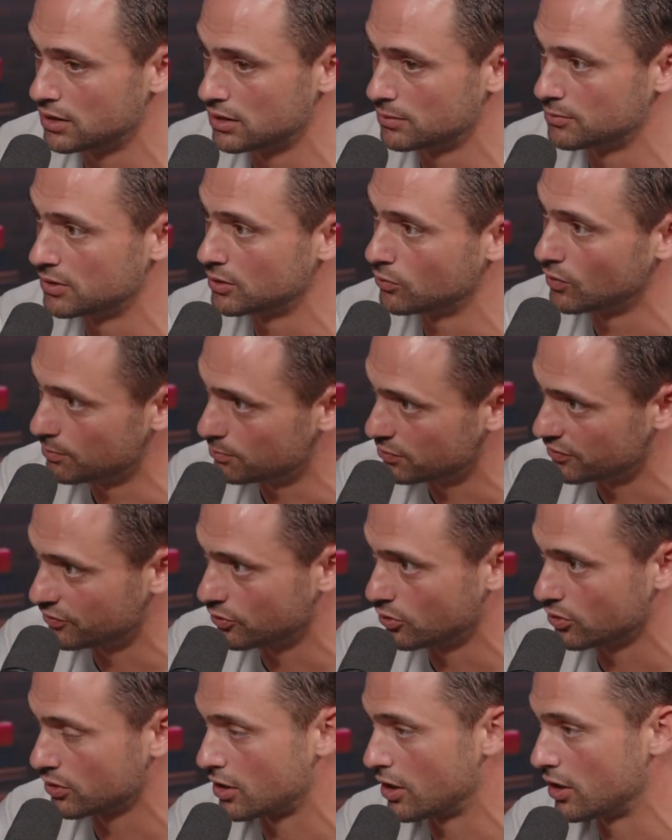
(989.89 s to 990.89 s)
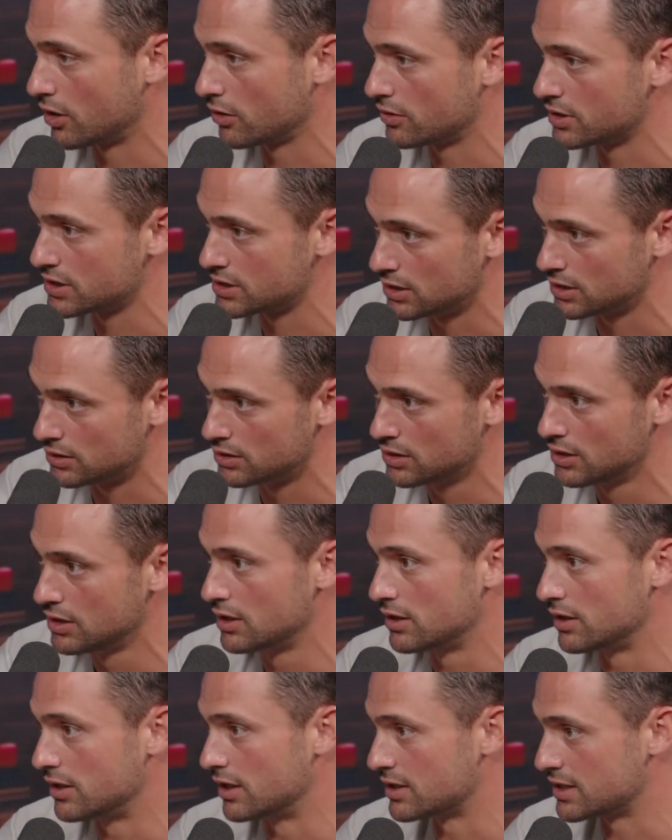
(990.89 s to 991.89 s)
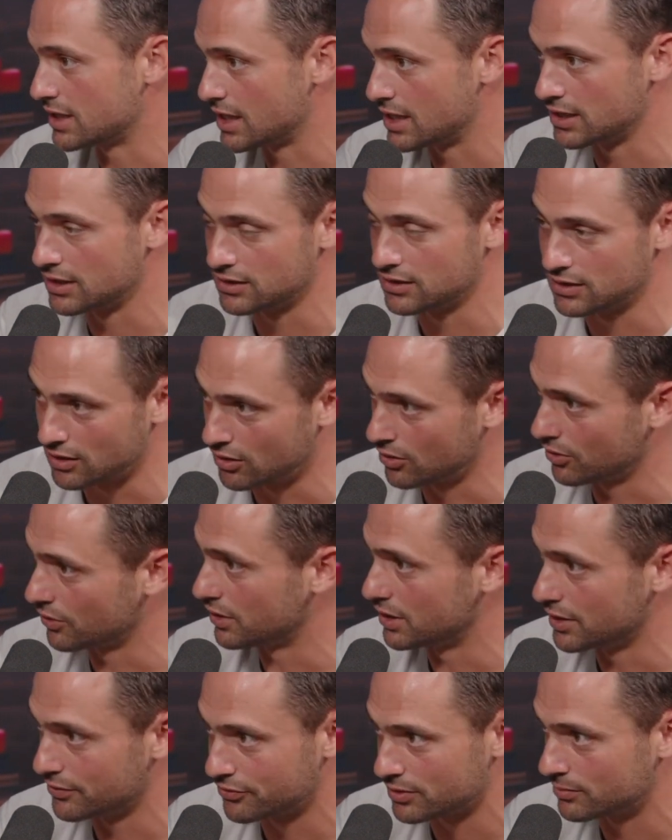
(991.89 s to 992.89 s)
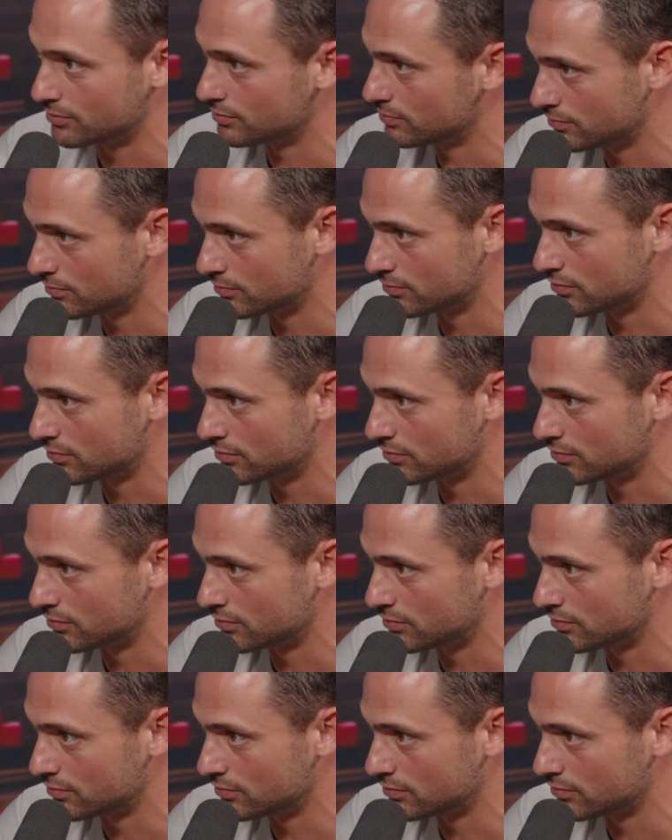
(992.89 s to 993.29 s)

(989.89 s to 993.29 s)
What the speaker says: It went before Congress and the Senate and all the different